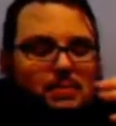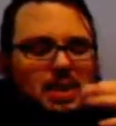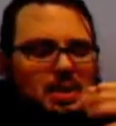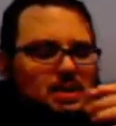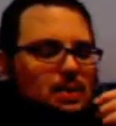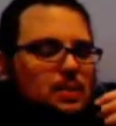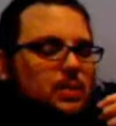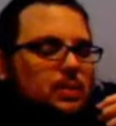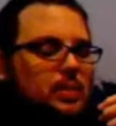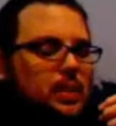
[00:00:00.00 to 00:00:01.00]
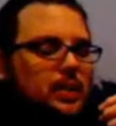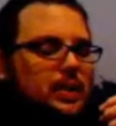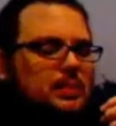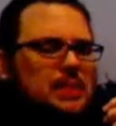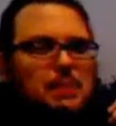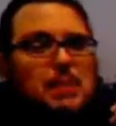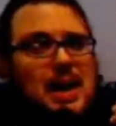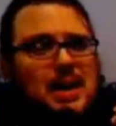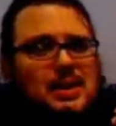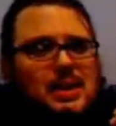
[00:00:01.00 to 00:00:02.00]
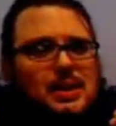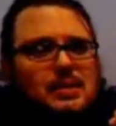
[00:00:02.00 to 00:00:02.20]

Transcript: Pretty sure he wore a boa. I'm not positive.